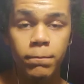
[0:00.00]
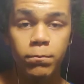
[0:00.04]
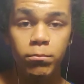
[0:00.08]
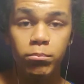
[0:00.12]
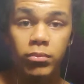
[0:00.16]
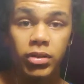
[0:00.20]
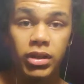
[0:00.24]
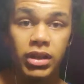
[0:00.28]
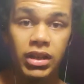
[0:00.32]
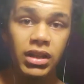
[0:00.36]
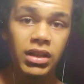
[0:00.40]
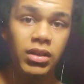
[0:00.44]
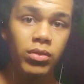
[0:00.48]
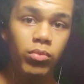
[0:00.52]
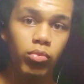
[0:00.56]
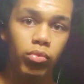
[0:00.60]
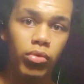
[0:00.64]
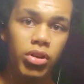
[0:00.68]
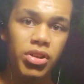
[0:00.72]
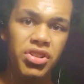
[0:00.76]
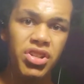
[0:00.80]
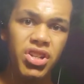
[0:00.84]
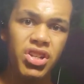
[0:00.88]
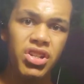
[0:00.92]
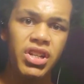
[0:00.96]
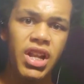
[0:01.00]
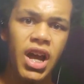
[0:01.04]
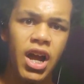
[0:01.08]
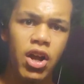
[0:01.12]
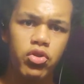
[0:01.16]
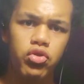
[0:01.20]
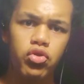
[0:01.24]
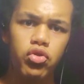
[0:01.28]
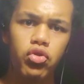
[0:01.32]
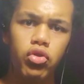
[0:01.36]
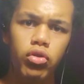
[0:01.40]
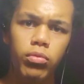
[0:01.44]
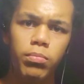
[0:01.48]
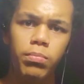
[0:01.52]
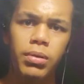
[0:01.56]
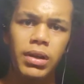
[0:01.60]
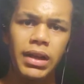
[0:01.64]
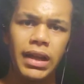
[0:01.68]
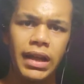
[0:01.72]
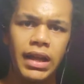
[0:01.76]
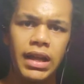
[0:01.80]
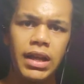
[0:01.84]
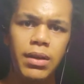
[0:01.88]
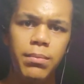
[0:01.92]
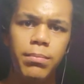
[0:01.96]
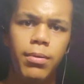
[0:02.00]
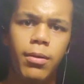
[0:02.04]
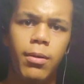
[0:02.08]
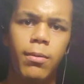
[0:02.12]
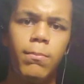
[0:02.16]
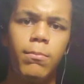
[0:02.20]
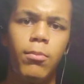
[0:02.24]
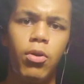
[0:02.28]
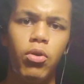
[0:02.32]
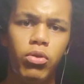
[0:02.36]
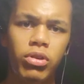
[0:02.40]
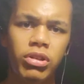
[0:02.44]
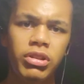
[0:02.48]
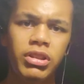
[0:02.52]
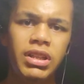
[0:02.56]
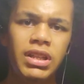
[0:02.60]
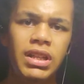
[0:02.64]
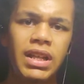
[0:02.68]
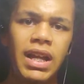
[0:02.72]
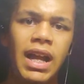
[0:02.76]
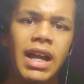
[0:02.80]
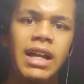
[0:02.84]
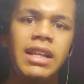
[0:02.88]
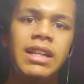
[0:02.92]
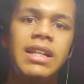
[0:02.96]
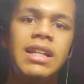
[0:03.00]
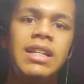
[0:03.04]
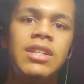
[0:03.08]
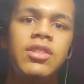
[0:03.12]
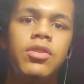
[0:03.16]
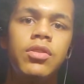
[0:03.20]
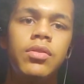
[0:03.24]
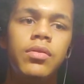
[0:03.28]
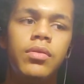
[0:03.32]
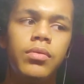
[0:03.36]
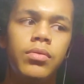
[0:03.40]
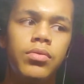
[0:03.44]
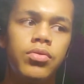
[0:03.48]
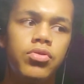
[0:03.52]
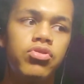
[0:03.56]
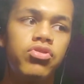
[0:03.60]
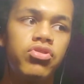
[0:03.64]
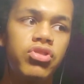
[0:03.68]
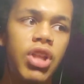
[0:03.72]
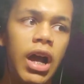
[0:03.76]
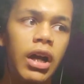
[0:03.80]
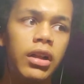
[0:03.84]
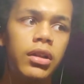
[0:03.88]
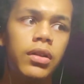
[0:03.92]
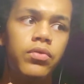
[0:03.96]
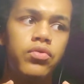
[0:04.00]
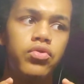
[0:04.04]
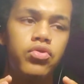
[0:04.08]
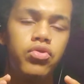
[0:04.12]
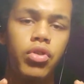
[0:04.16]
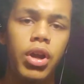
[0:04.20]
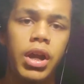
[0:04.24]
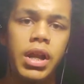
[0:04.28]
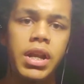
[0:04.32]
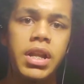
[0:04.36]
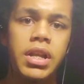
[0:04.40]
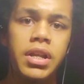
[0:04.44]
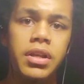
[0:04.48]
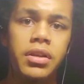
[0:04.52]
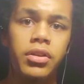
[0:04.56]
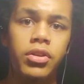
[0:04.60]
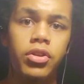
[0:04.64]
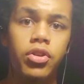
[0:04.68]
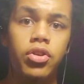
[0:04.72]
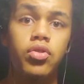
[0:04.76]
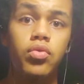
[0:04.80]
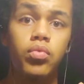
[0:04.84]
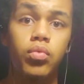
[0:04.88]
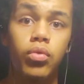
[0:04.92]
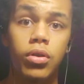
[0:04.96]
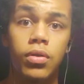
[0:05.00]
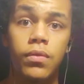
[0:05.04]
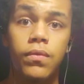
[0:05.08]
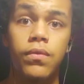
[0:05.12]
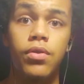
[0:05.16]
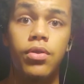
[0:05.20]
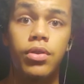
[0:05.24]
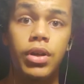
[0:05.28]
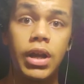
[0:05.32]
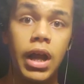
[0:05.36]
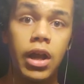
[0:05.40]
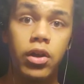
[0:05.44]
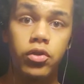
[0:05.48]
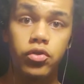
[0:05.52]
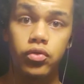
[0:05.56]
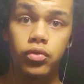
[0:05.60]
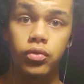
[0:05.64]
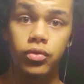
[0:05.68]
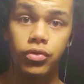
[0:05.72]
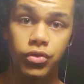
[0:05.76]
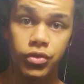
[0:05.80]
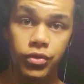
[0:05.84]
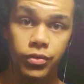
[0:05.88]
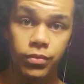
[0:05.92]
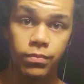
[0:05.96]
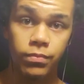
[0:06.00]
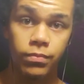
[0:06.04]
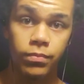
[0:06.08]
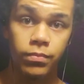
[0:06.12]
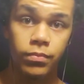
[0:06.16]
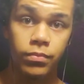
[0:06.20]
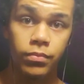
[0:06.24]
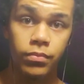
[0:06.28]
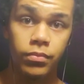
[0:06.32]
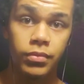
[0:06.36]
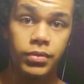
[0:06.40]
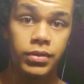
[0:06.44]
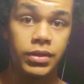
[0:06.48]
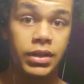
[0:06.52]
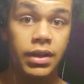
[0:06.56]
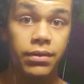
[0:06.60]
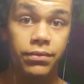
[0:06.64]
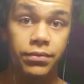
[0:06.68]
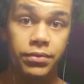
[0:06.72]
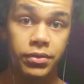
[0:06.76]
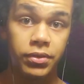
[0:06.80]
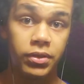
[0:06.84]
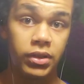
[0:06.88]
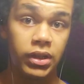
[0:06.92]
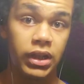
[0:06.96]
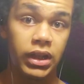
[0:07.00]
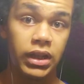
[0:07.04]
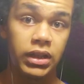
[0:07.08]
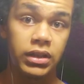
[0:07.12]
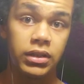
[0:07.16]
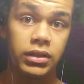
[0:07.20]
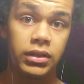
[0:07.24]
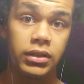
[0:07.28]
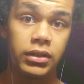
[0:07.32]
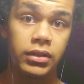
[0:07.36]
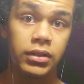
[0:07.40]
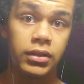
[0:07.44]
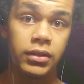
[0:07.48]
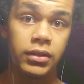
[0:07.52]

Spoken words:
He wasn't natural, but he promoted it, and his style of training could work for naturals. Definitely, I think.